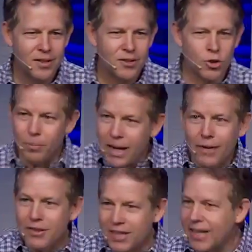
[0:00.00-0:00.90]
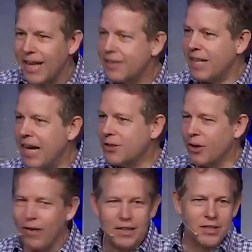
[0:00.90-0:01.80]
So many of us think that's the answer.
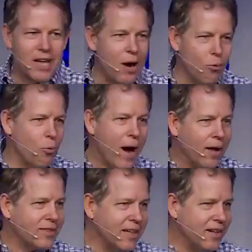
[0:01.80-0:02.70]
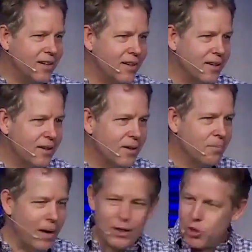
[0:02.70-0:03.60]
If I just got wealthy,
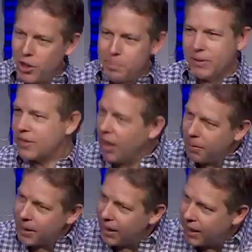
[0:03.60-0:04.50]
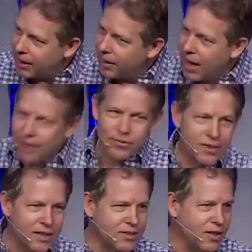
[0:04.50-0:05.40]
my ship has come in.
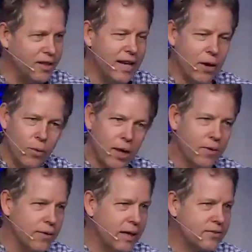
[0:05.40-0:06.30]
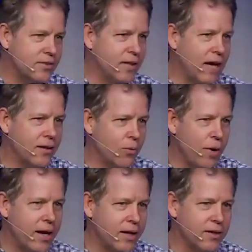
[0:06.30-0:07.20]
Everything's good now. Well, that's not the
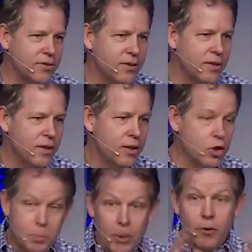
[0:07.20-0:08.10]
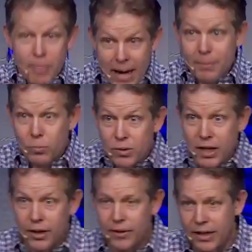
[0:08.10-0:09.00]
way it is. The spirit of mammon would
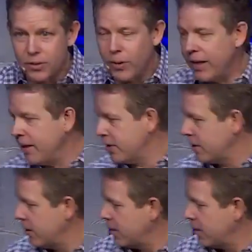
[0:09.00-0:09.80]
tell you that's the way it is,